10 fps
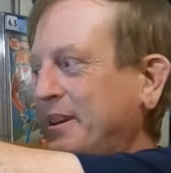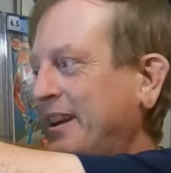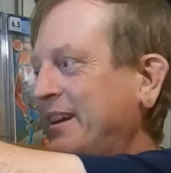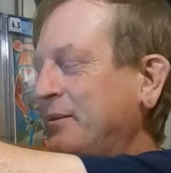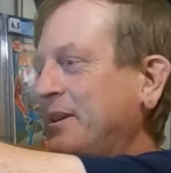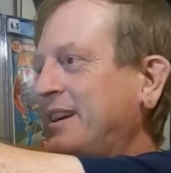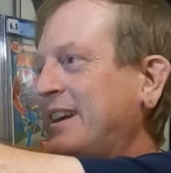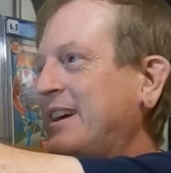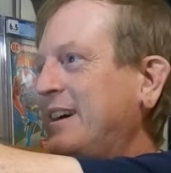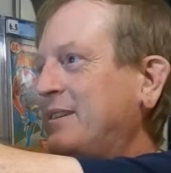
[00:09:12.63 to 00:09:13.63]
Can't, we
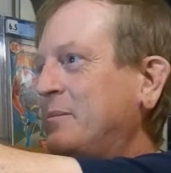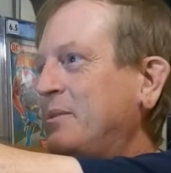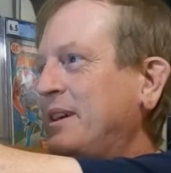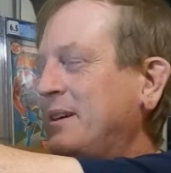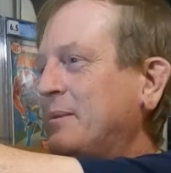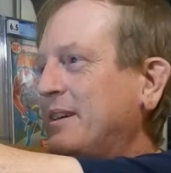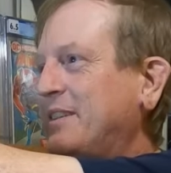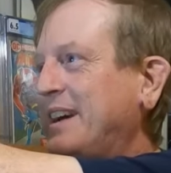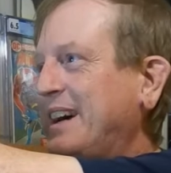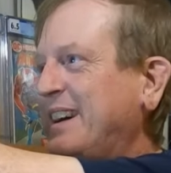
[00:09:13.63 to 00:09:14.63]
cannot complain about
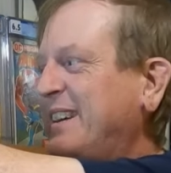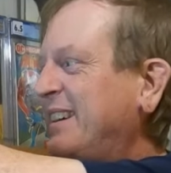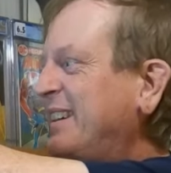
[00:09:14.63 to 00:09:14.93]
that.